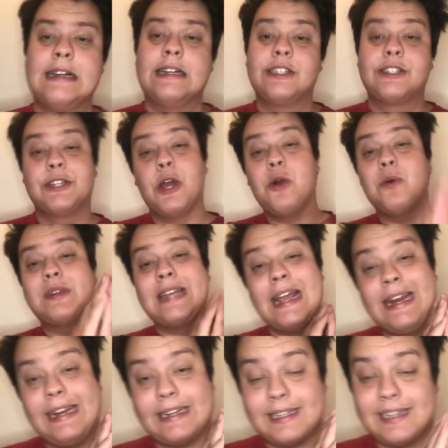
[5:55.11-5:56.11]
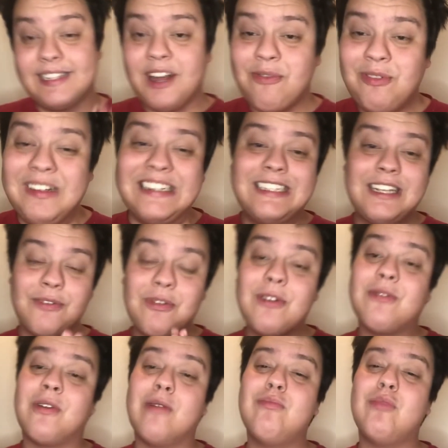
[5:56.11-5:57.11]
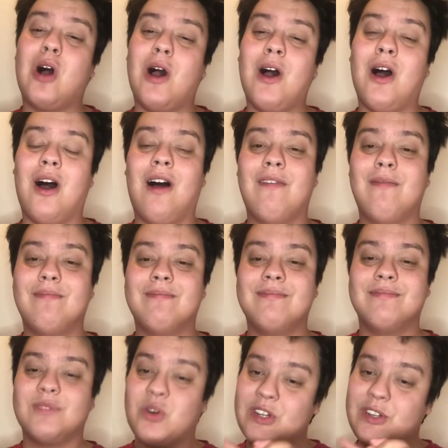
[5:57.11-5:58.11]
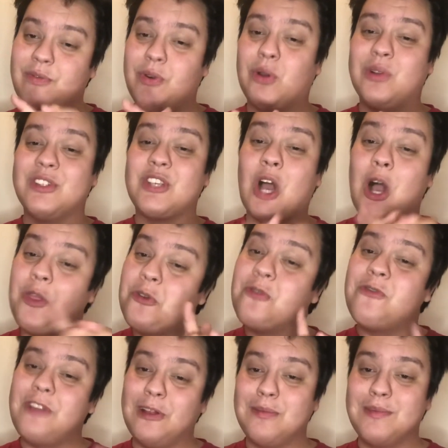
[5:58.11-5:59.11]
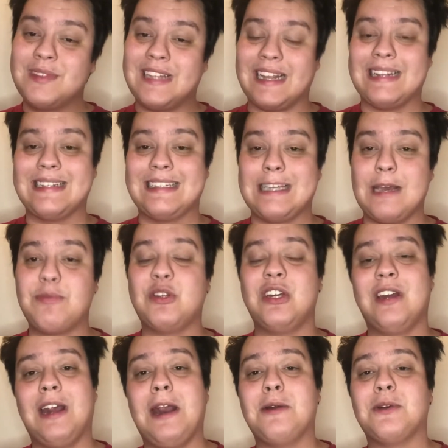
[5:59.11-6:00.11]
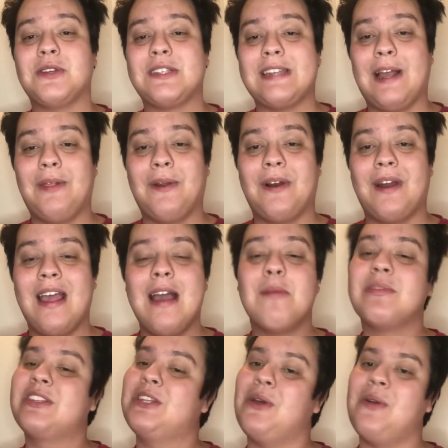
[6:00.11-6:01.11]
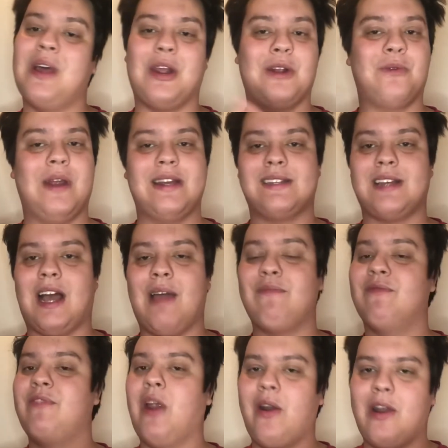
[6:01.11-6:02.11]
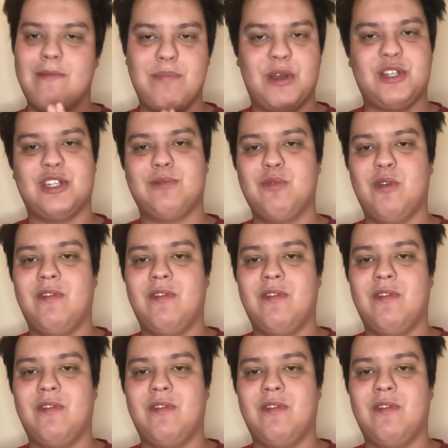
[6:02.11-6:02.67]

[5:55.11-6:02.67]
So, Tenet, definitely different from Christopher Nolan's other films like Inception and Interstellar, but still had a great time. Very ambitious movie,